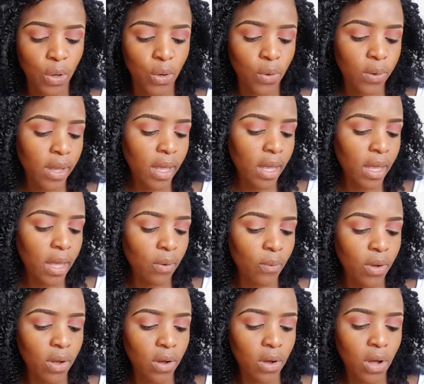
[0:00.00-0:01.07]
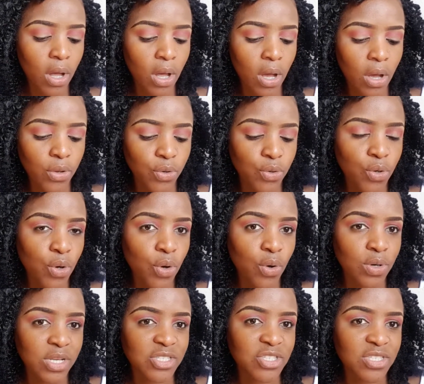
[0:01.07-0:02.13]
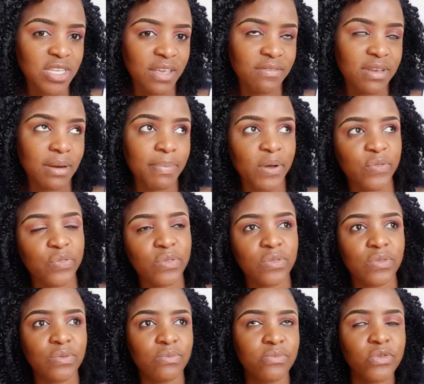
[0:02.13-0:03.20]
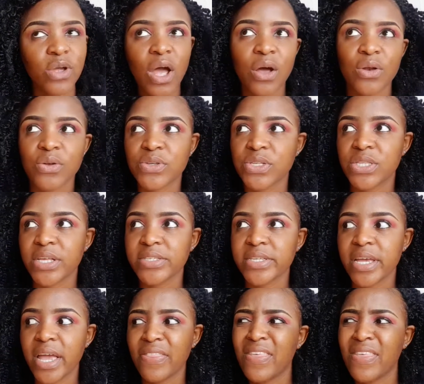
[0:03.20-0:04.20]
okay, well, you know, let's just give it about, how long did they say?